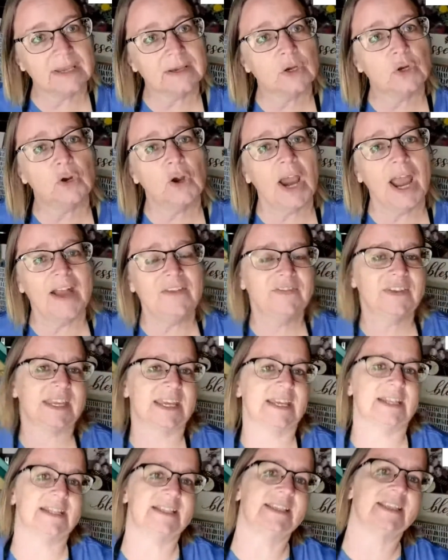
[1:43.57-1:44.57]
craft
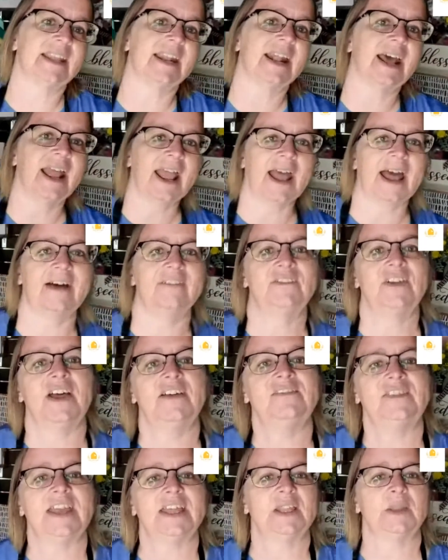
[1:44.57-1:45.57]
kits that I have
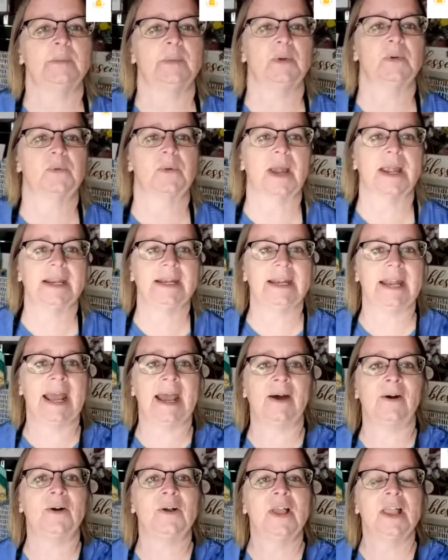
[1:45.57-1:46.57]
available right
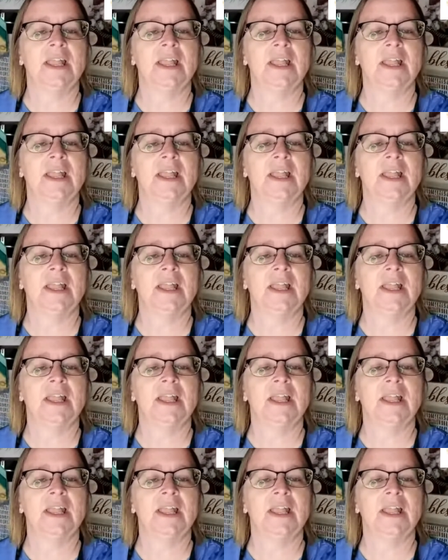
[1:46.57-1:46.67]
now.